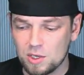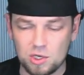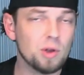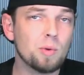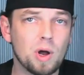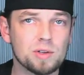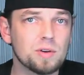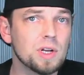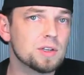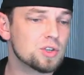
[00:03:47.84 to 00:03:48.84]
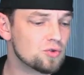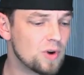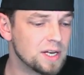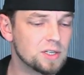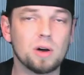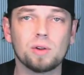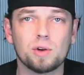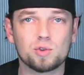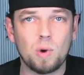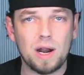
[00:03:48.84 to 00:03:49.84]
So you also need to stretch all
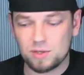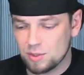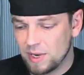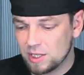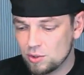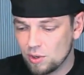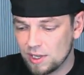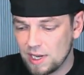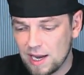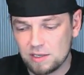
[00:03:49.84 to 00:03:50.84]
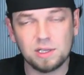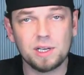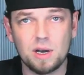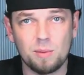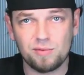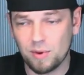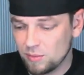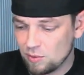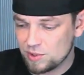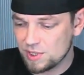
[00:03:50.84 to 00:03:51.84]
those wires to make sure that they actually come
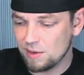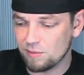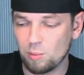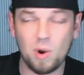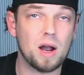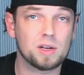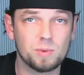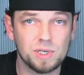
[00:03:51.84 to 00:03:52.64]
from the receiver box,